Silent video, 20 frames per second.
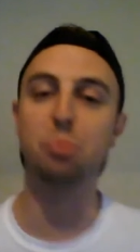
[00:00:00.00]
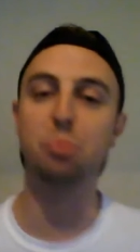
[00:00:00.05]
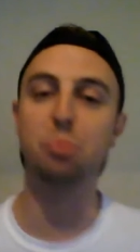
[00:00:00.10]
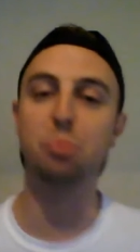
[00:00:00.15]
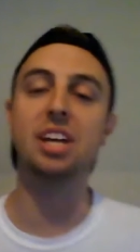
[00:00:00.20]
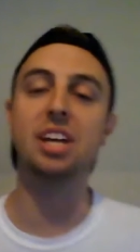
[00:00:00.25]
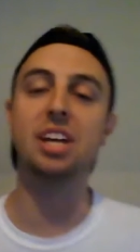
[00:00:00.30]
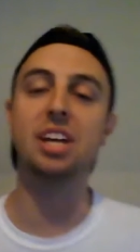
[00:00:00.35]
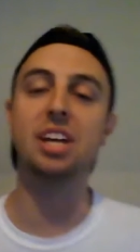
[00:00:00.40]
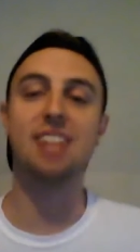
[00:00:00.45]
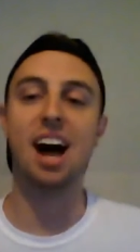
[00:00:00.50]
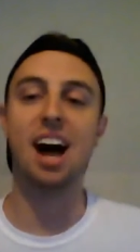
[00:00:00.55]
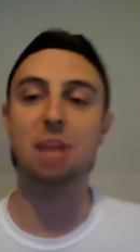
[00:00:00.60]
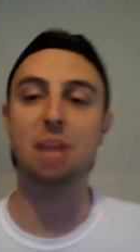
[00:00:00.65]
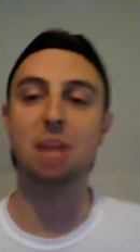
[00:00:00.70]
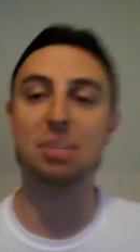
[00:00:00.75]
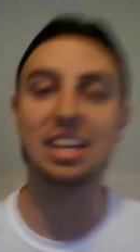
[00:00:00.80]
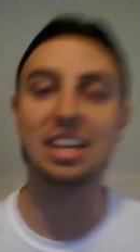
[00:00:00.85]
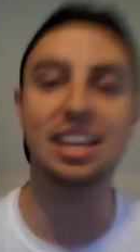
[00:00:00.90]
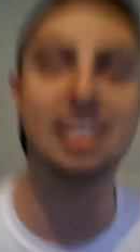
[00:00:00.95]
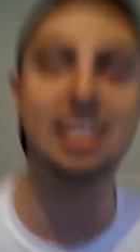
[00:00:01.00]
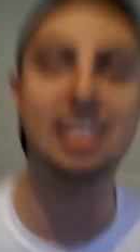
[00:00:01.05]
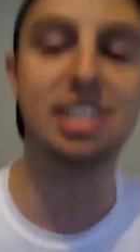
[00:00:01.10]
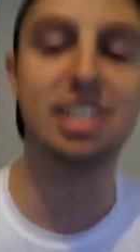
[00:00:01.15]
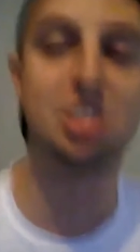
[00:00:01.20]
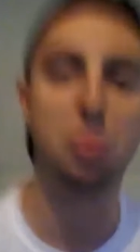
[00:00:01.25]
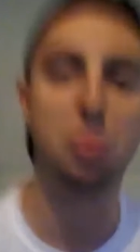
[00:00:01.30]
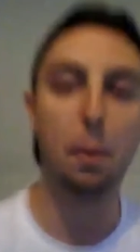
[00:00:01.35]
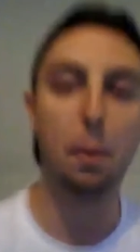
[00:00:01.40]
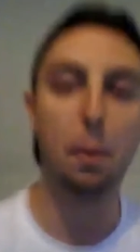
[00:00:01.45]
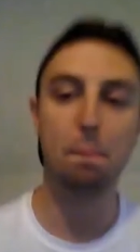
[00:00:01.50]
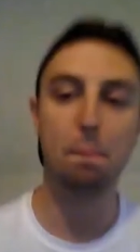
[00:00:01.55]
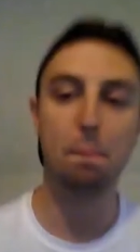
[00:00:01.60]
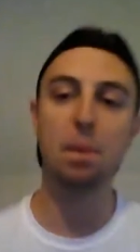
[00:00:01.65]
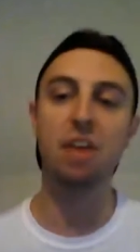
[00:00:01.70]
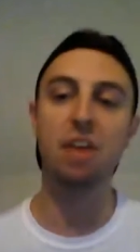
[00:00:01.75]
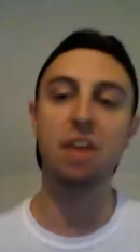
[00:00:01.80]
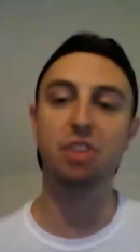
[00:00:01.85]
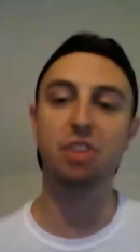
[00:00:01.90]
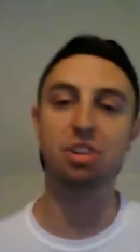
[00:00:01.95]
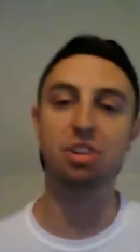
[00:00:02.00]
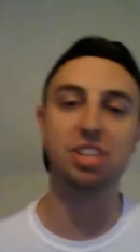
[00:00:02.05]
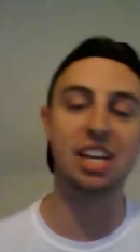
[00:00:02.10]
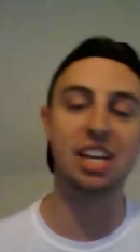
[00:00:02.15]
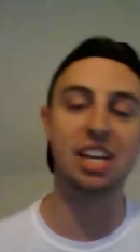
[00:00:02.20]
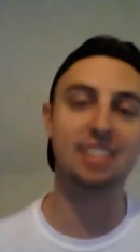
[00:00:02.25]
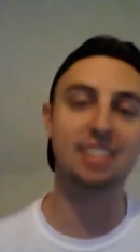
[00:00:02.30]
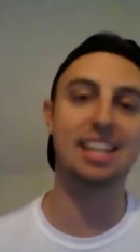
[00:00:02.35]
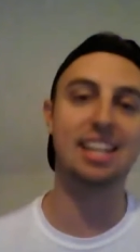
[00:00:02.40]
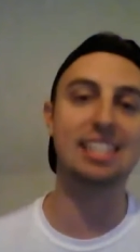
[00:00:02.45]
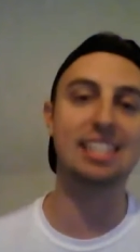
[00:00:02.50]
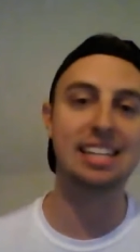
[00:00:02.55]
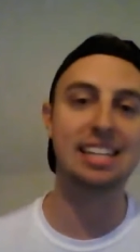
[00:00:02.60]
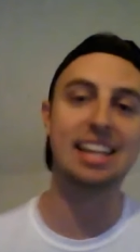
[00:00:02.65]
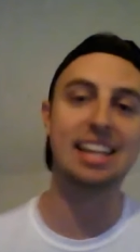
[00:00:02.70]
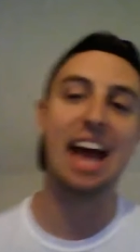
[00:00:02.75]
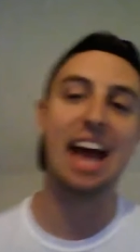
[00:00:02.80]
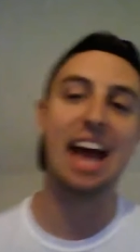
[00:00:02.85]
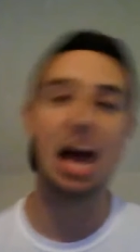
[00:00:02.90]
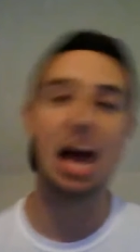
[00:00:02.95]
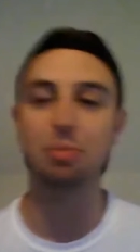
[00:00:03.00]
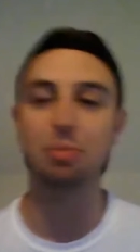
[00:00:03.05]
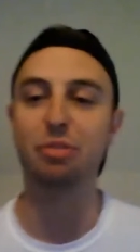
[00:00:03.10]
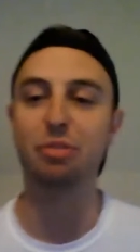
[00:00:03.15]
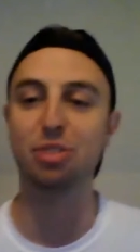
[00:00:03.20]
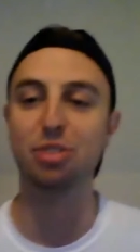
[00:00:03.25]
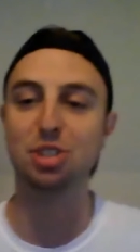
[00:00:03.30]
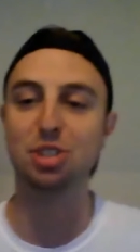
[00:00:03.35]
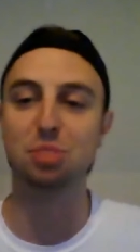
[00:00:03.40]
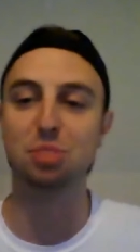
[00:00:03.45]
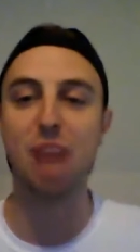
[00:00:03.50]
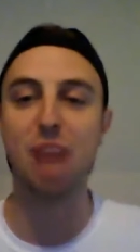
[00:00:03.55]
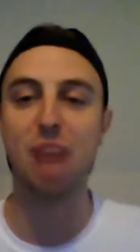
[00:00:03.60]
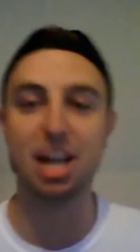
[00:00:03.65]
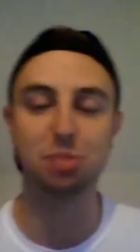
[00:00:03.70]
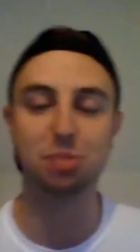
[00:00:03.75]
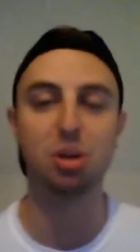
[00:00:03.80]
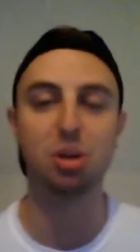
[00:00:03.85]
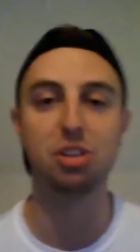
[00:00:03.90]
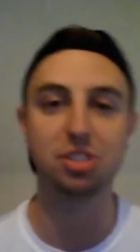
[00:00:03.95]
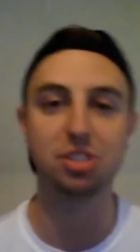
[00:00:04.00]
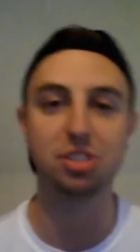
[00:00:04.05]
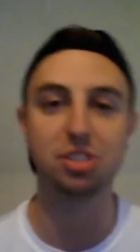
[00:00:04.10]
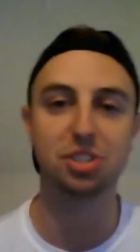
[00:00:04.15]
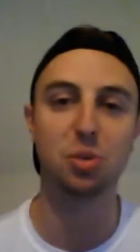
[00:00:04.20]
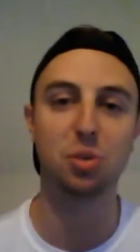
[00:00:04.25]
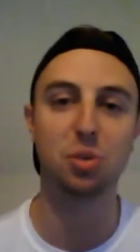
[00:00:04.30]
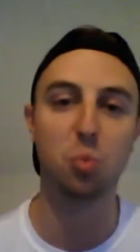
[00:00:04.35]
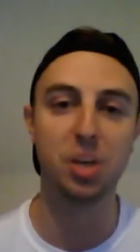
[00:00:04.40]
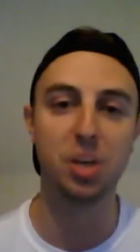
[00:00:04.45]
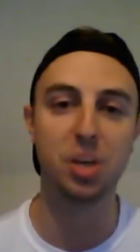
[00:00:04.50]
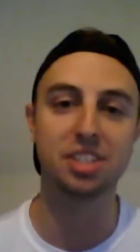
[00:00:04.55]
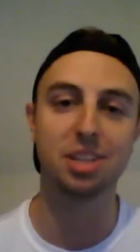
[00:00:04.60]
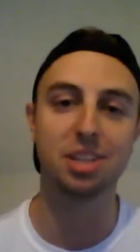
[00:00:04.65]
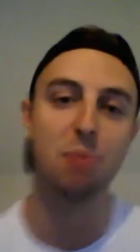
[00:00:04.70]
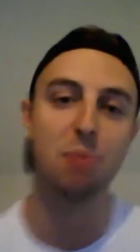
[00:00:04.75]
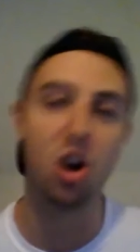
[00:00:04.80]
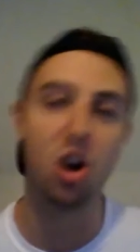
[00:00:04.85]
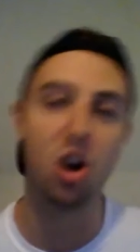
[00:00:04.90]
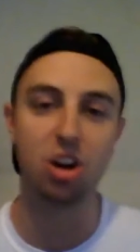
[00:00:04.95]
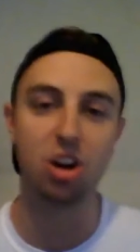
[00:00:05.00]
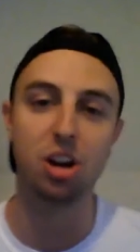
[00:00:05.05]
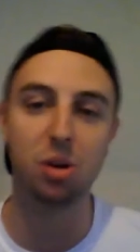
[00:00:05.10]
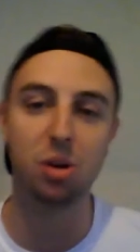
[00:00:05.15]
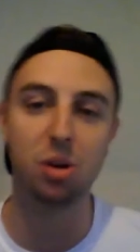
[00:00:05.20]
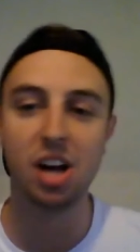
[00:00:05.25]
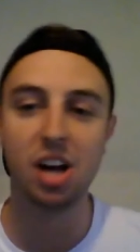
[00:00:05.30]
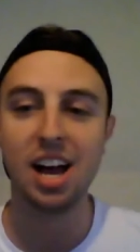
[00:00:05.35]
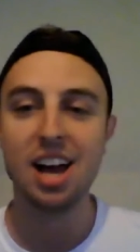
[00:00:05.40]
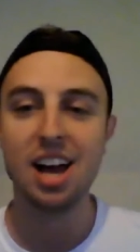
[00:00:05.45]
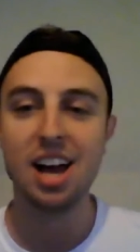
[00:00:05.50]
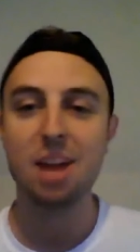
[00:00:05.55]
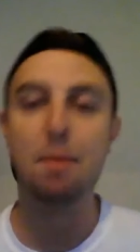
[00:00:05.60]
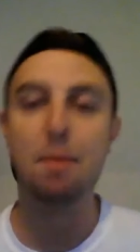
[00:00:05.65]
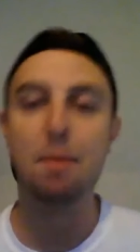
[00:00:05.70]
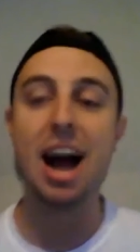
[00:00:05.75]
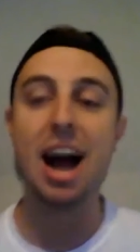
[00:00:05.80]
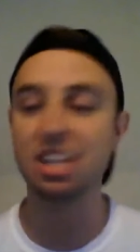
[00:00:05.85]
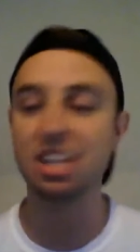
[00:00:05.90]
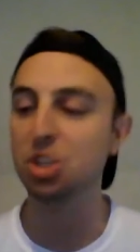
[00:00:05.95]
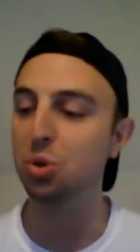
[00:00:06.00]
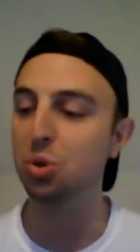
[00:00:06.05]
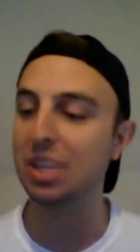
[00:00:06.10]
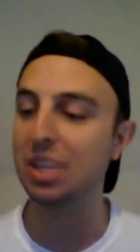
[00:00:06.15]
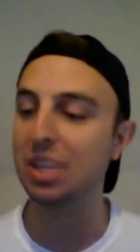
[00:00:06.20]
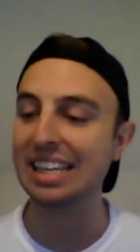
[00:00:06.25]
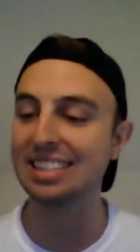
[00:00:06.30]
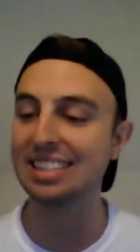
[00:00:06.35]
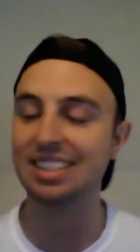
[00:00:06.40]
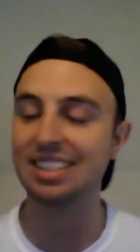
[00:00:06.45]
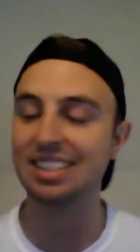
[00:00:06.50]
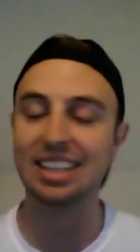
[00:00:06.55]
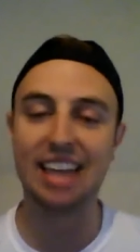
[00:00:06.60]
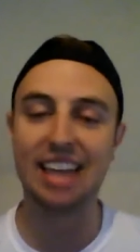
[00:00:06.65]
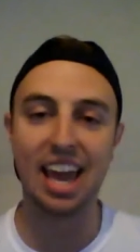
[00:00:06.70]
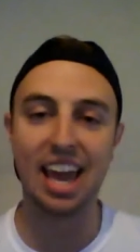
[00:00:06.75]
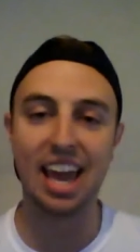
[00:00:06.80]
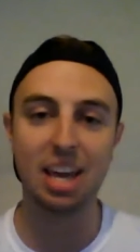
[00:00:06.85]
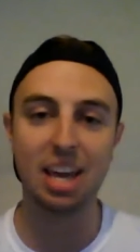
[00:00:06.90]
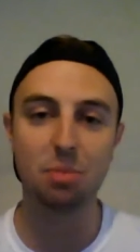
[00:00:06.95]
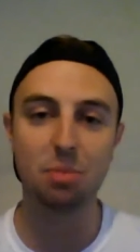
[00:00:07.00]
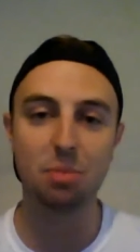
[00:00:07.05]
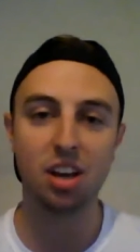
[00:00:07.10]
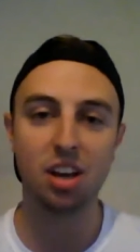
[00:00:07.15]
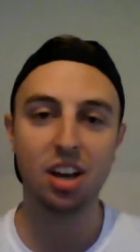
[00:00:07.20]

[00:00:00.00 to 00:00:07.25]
big-time keys, pivotal things that need to happen for the Smash Brothers to win tomorrow. My 2 keys to the game.